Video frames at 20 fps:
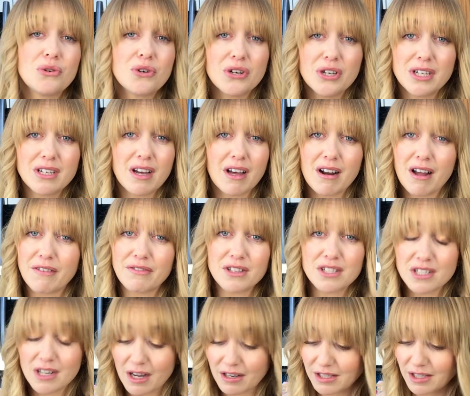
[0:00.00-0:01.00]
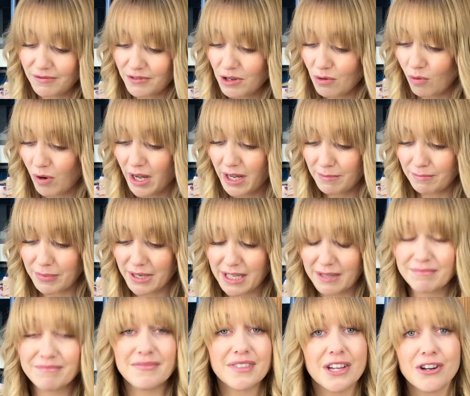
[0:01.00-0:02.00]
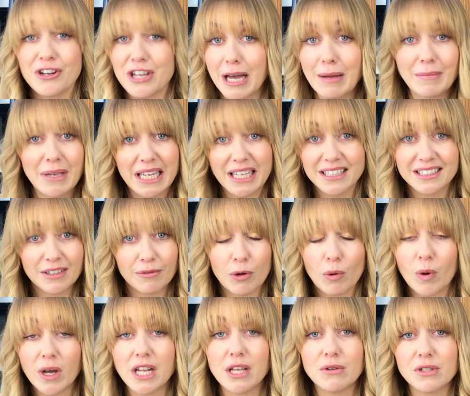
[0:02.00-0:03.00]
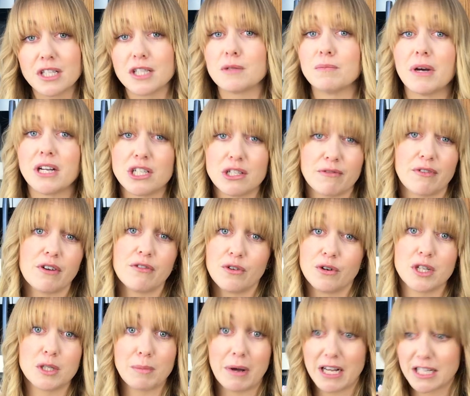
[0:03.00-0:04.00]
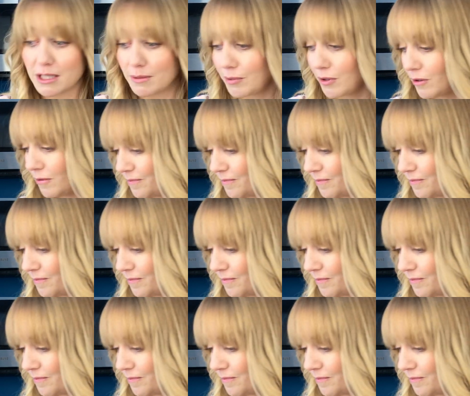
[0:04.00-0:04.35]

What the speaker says: could cut off the stalks if you want, but they're yummy. We want to use as much of our food as possible.